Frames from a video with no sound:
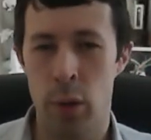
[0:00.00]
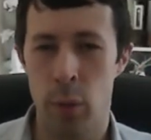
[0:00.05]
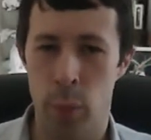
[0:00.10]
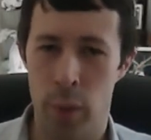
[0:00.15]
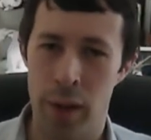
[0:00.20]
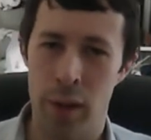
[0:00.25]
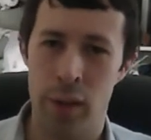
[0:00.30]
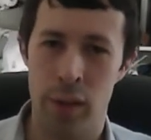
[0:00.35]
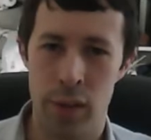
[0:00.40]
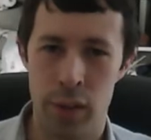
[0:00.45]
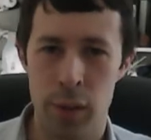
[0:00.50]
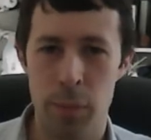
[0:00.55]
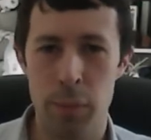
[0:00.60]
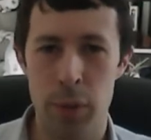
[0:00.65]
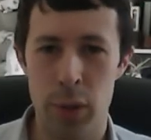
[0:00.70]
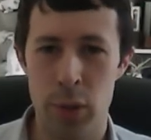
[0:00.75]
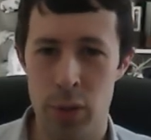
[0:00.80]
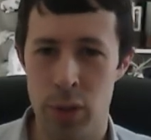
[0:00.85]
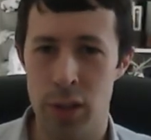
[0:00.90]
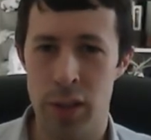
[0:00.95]
well, the
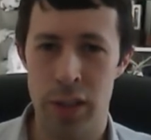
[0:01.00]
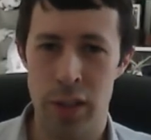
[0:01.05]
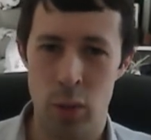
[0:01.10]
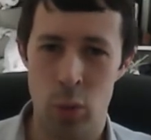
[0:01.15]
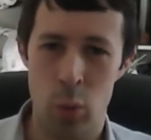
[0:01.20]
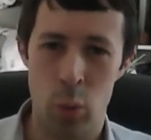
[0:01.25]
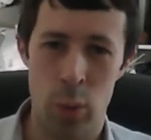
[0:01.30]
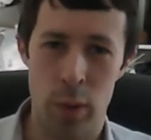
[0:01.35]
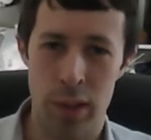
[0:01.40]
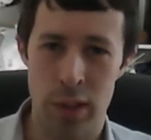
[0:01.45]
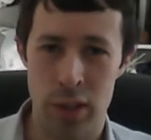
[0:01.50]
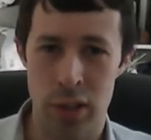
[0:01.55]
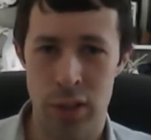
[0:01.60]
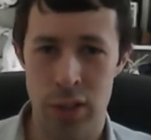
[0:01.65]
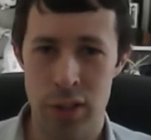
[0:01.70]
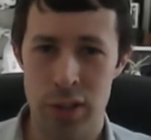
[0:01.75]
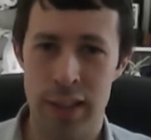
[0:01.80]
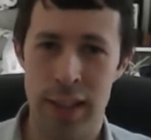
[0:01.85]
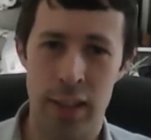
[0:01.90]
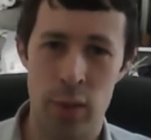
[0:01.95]
computer didn't always
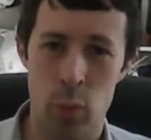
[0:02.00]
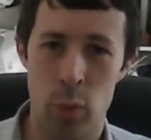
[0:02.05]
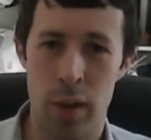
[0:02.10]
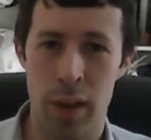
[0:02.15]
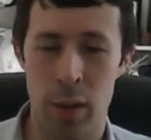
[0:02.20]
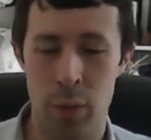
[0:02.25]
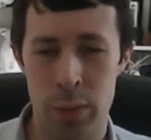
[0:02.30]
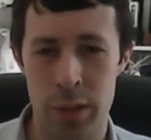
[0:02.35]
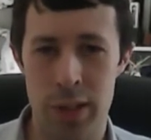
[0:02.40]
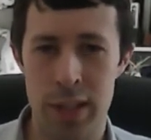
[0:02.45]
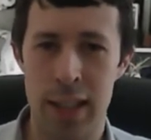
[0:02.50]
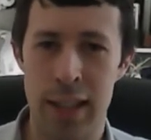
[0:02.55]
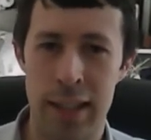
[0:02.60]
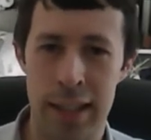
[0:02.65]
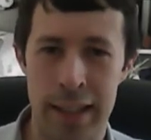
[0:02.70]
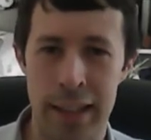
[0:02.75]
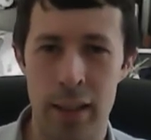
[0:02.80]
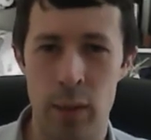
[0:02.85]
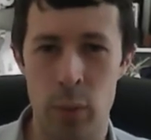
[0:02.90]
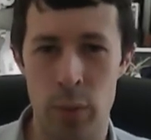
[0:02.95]
understand what I was
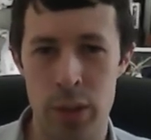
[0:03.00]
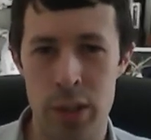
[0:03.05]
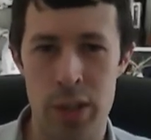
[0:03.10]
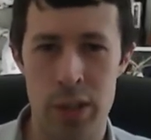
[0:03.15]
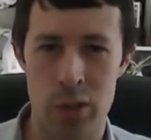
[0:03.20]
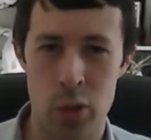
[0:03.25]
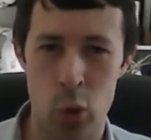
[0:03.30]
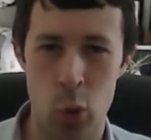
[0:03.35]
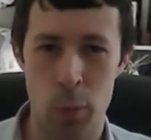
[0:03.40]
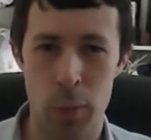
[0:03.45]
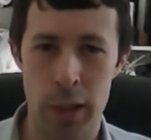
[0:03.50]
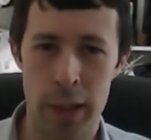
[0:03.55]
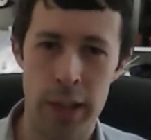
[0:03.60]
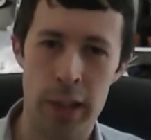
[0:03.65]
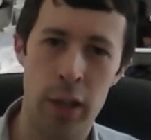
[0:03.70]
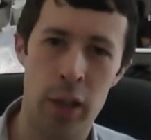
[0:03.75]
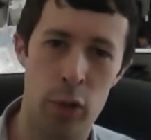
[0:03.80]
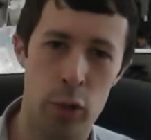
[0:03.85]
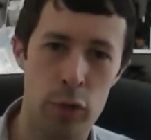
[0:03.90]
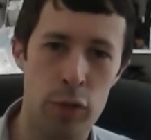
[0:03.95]
telling it, which is normally
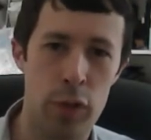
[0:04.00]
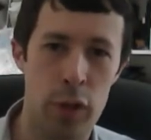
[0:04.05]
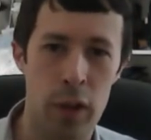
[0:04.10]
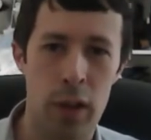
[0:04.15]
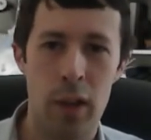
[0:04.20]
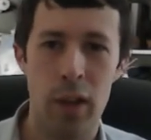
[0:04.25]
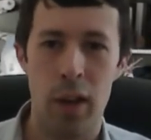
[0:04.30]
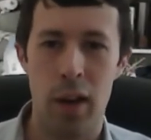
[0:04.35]
code, but